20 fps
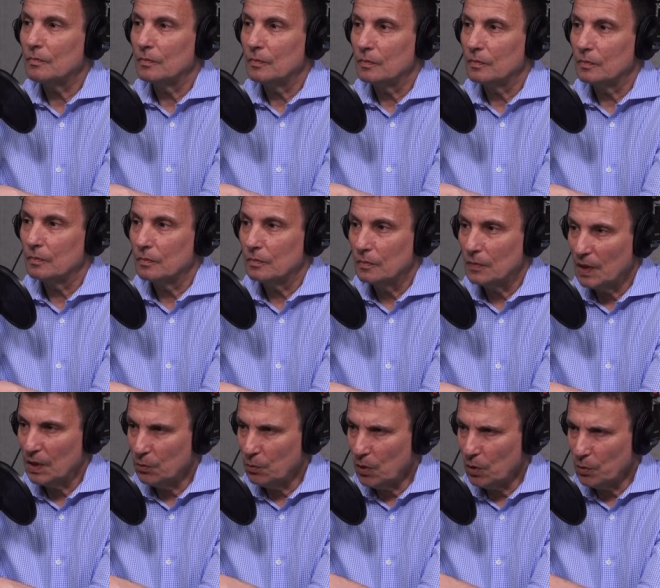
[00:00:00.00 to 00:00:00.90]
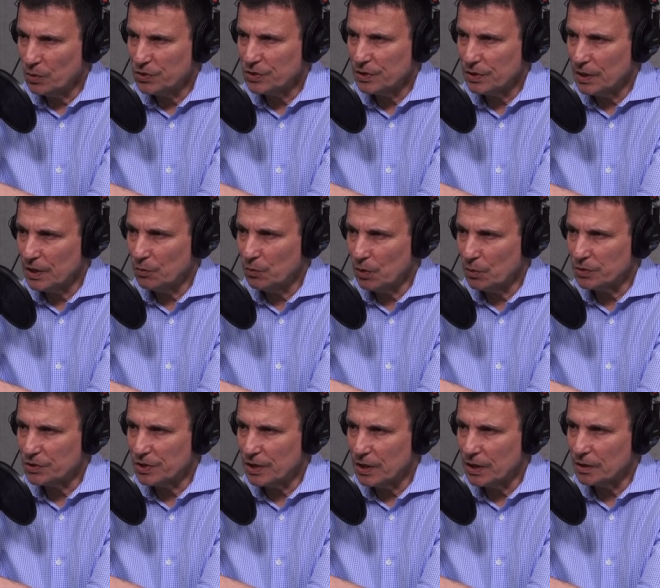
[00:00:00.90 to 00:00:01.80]
not just that and what was, And what
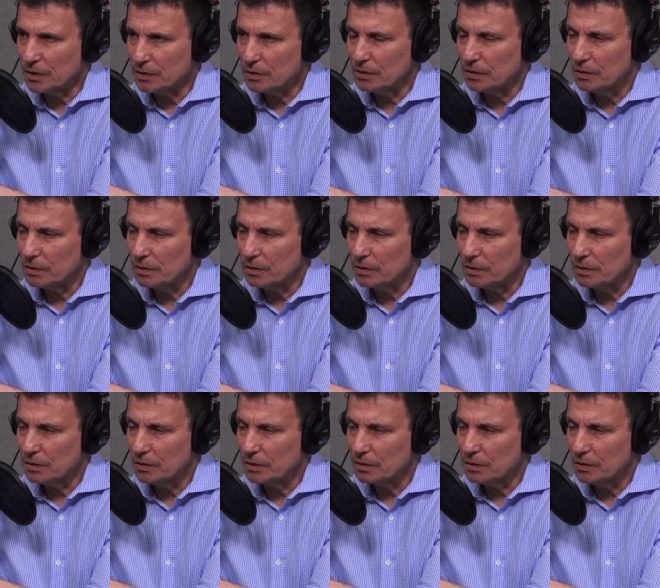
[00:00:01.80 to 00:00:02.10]
was that?